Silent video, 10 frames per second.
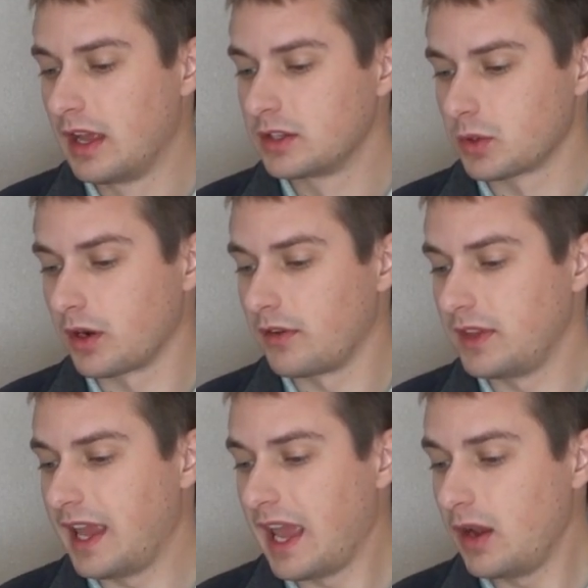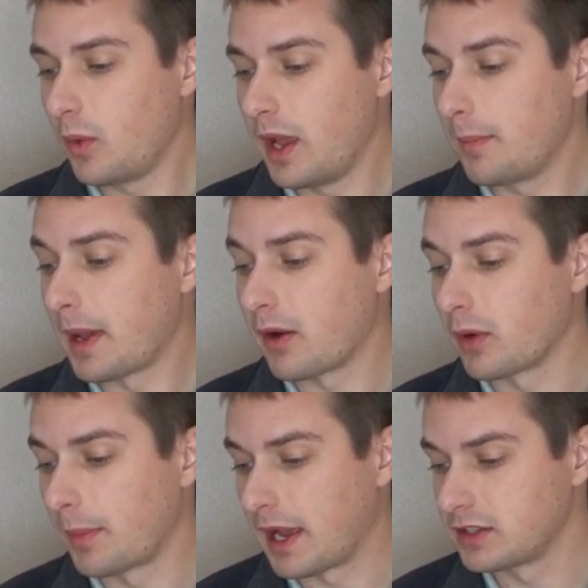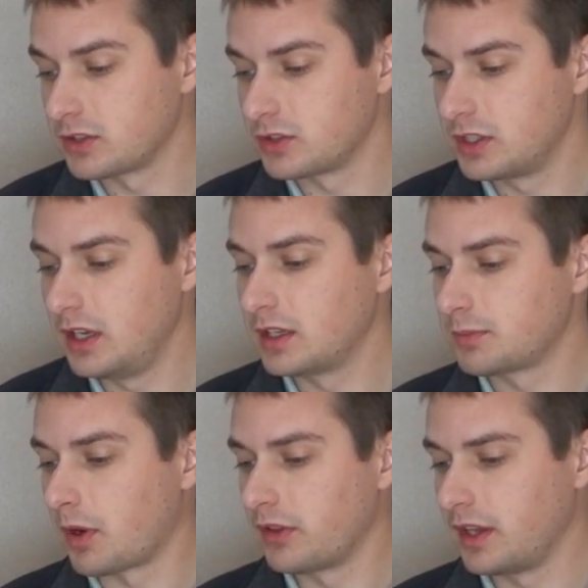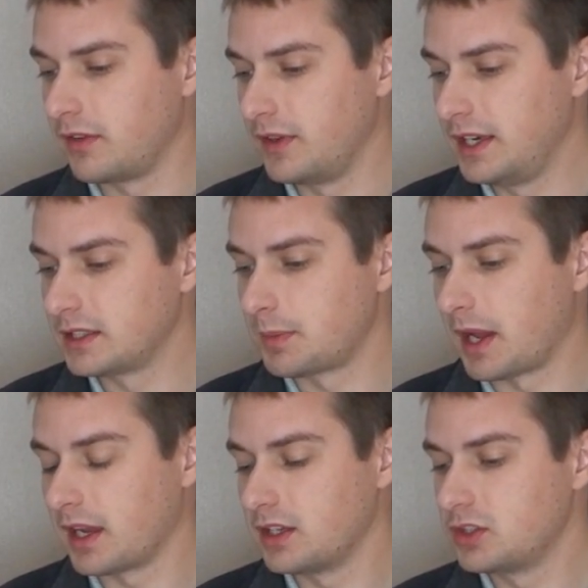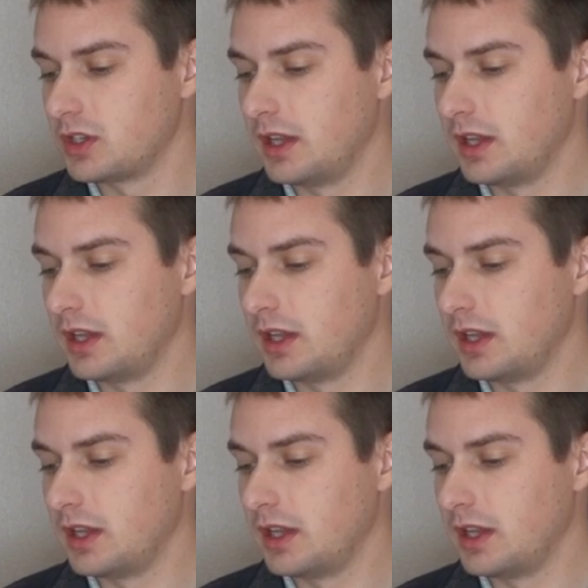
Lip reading: So we're gonna have the 8-way power passenger seat as part of the convenience package,